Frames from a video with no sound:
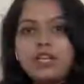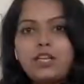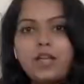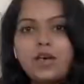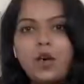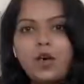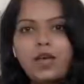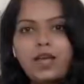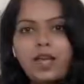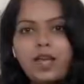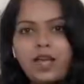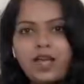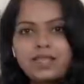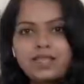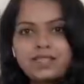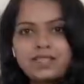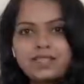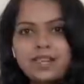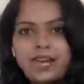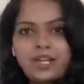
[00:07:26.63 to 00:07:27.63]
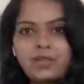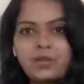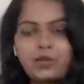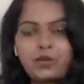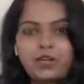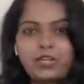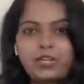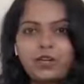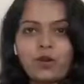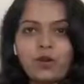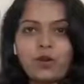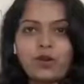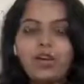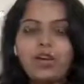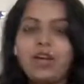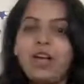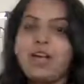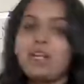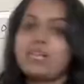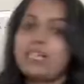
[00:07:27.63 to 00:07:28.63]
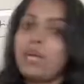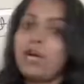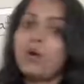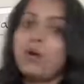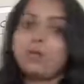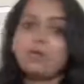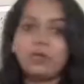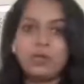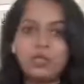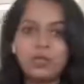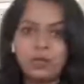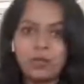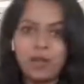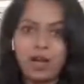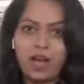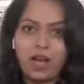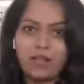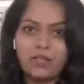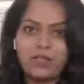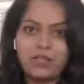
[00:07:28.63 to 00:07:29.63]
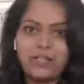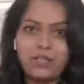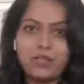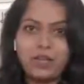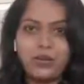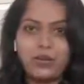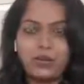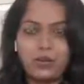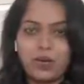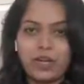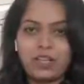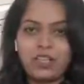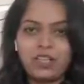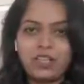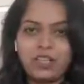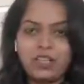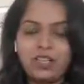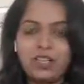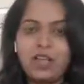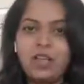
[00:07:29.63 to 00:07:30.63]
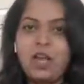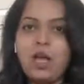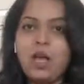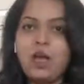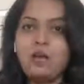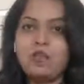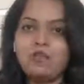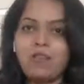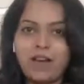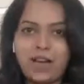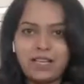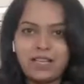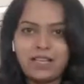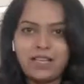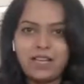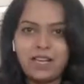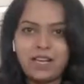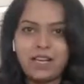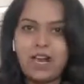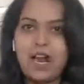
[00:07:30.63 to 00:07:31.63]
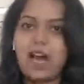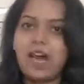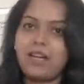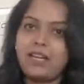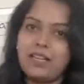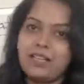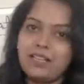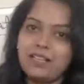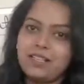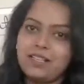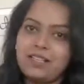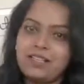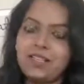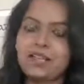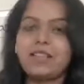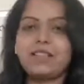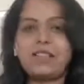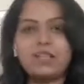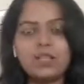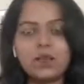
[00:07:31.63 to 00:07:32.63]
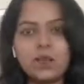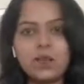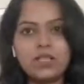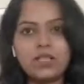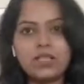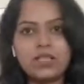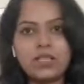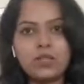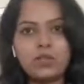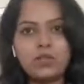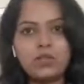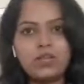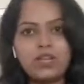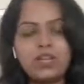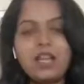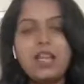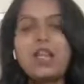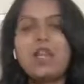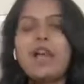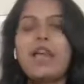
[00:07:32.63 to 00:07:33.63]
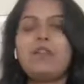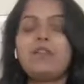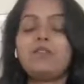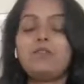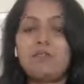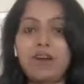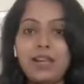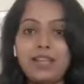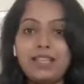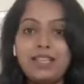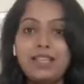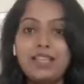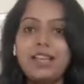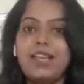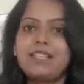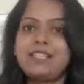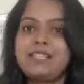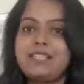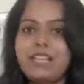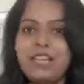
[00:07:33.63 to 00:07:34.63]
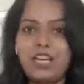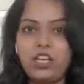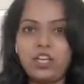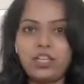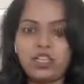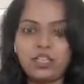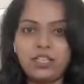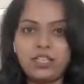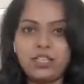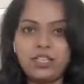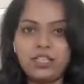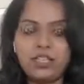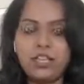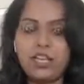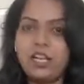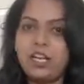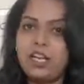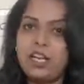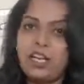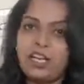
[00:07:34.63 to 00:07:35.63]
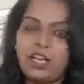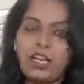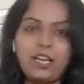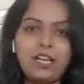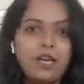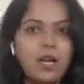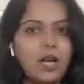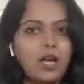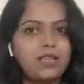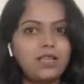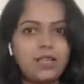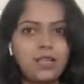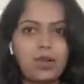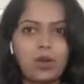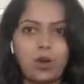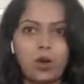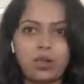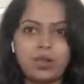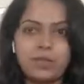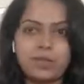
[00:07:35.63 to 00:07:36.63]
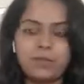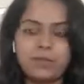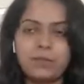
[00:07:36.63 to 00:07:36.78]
law and statutory law. Now I am going to answer your question, why there are articles in the Constitution and why there are sections in other laws.